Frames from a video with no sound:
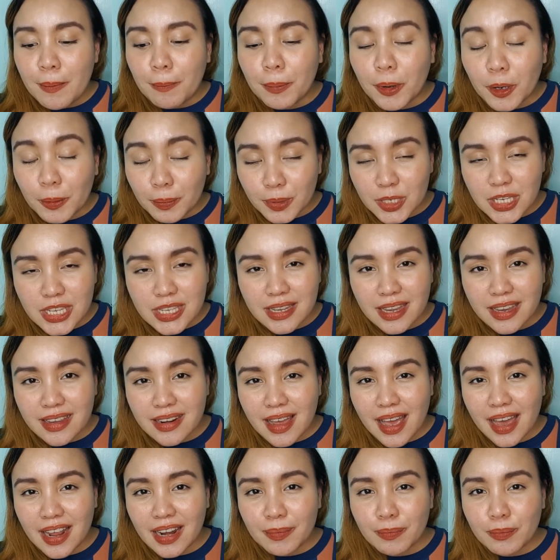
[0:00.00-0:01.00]
purpose na
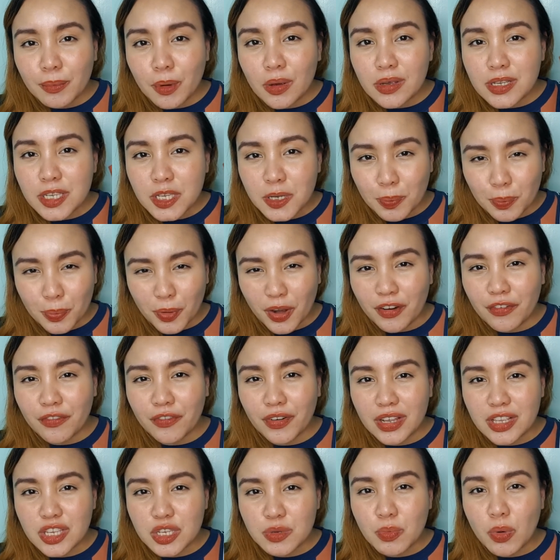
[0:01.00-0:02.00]
hinahanap mo, sa
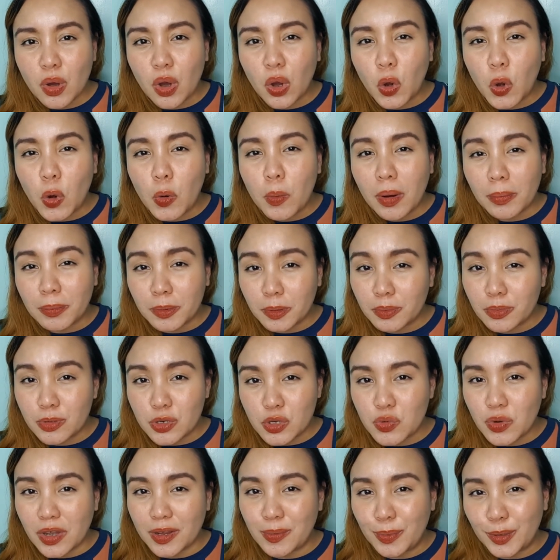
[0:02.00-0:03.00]
preference mo, kung
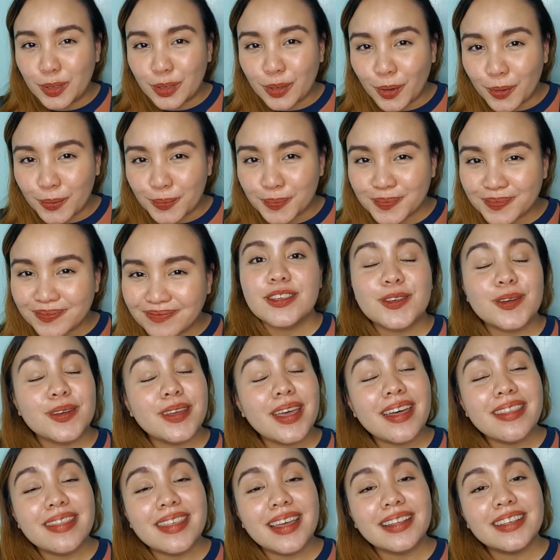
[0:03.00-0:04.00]
mapupusuan mo to. So
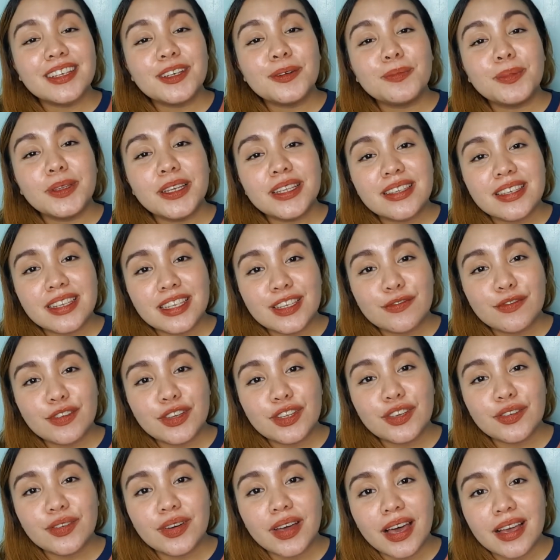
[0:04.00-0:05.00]
yeah, that completes this
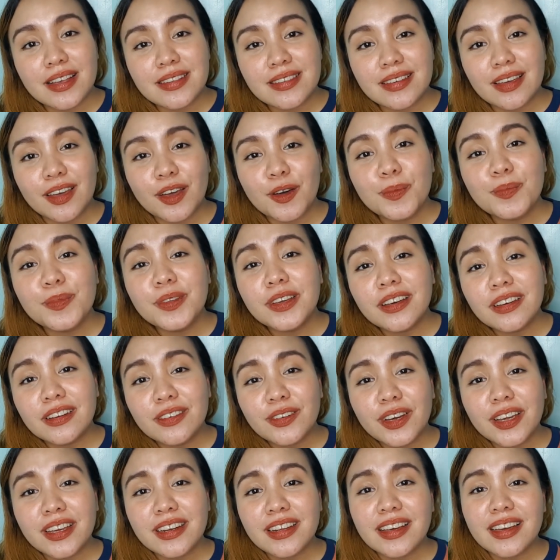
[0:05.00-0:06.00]
video, guys. I hope
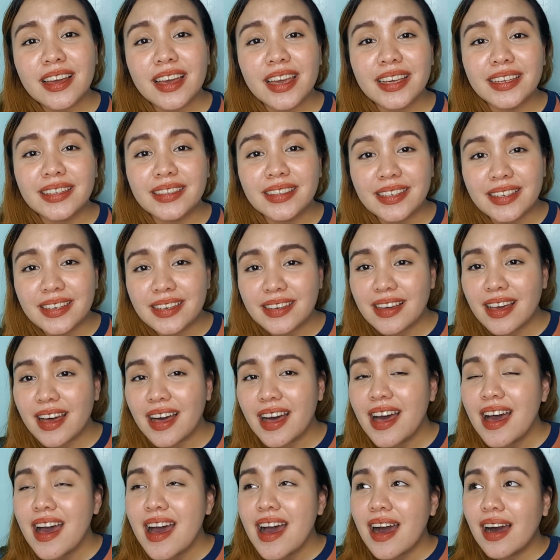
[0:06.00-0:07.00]
nagkaroon kayo ng idea.
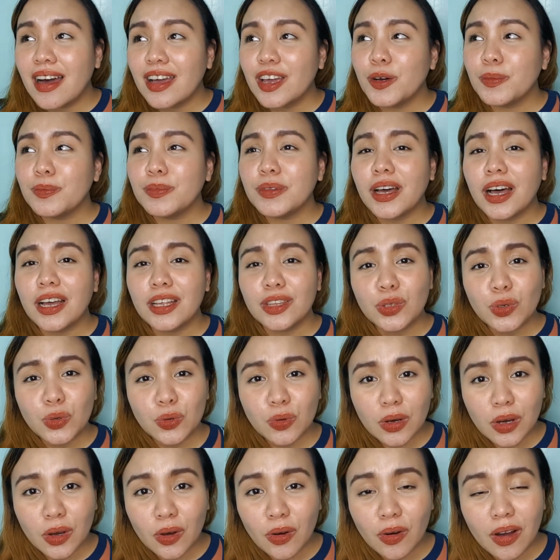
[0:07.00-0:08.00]
I hope
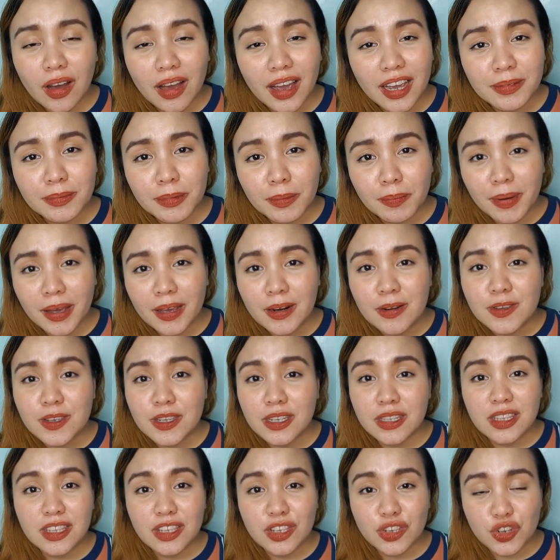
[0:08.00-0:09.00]
nakatulong ako kahit pa paano
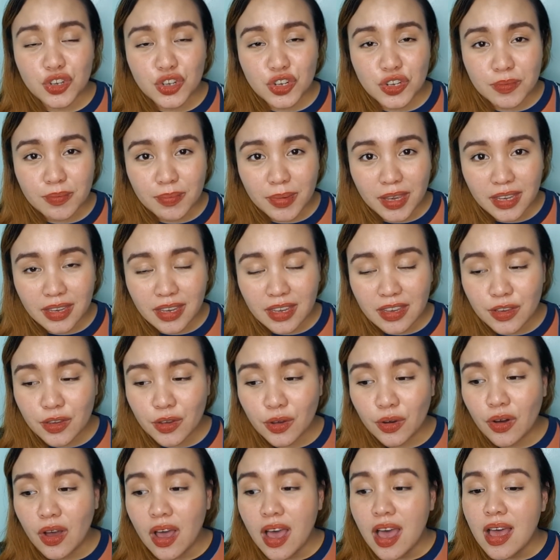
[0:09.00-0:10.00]
sa decision making
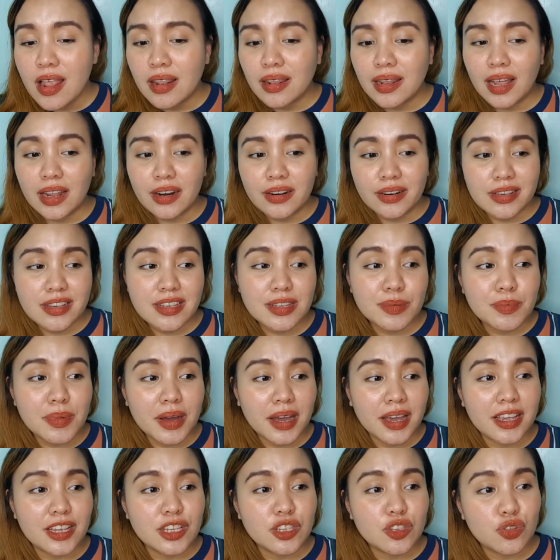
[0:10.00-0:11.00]
nyo, lalo na sa
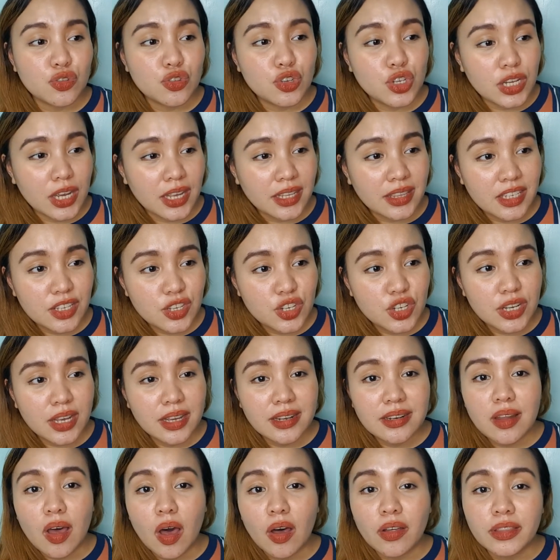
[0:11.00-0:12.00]
mga estudyante
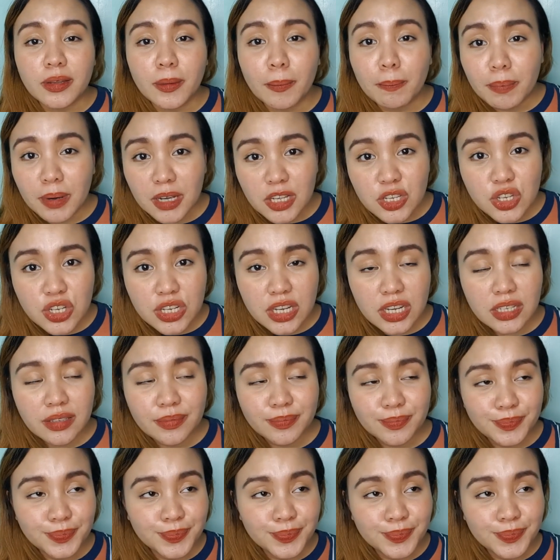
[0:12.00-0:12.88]
dyan on the budget